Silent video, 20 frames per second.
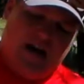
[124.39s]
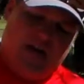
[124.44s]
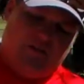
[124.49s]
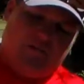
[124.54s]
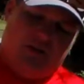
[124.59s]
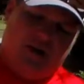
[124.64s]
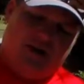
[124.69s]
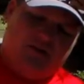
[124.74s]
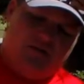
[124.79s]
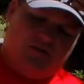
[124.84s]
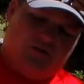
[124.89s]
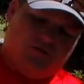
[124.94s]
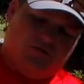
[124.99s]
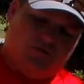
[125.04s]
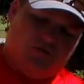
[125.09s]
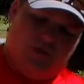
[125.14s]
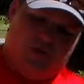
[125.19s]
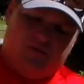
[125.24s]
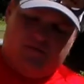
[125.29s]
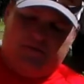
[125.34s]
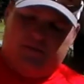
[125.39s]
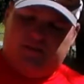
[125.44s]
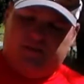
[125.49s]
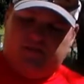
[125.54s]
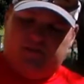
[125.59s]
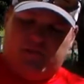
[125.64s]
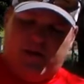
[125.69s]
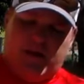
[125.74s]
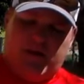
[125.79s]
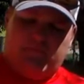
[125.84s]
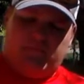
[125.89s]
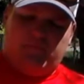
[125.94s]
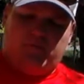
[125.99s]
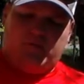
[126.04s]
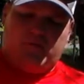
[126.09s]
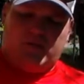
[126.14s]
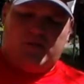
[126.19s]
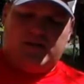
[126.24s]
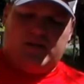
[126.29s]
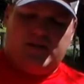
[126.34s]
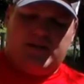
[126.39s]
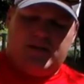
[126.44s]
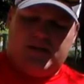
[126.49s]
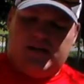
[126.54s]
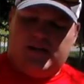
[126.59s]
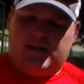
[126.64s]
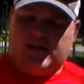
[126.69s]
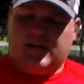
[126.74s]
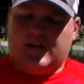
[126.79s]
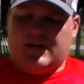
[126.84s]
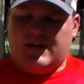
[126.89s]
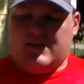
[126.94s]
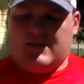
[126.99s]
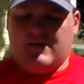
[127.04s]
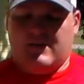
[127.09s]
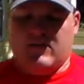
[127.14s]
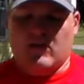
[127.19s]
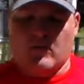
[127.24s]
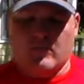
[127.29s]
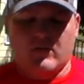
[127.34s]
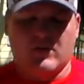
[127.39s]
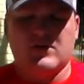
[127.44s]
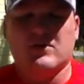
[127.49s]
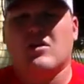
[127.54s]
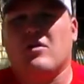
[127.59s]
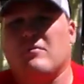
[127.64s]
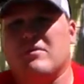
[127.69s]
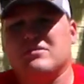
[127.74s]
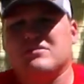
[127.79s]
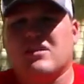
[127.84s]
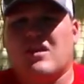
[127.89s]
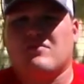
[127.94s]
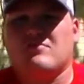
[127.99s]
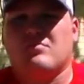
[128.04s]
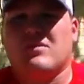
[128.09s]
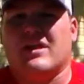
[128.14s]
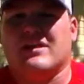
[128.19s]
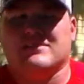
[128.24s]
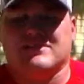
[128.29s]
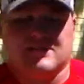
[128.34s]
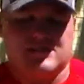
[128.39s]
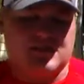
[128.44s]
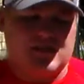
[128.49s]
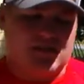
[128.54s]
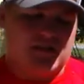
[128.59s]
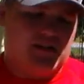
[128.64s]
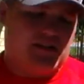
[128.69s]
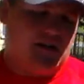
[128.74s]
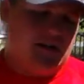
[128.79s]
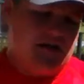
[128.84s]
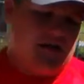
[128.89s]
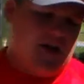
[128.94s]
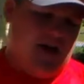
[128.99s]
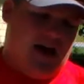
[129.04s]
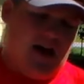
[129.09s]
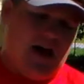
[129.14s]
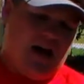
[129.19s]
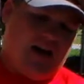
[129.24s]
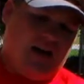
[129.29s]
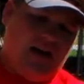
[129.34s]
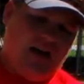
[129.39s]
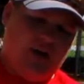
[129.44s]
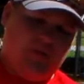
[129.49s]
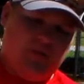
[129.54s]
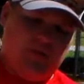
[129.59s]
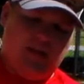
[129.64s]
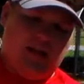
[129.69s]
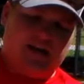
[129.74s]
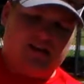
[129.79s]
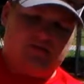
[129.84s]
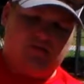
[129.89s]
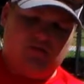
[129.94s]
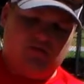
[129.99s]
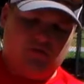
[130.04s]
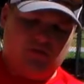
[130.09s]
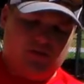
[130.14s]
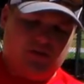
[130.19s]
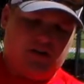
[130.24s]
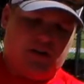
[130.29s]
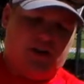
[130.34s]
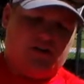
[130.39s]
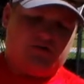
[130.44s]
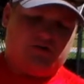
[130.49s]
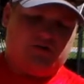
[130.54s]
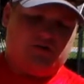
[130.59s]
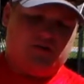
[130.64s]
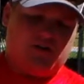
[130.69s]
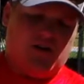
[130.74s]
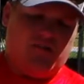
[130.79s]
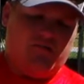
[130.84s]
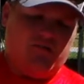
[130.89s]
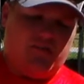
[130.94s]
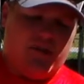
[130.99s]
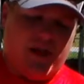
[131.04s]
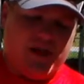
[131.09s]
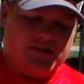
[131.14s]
I made use of it by putting all my soft plastics in it. And how we like to organize our soft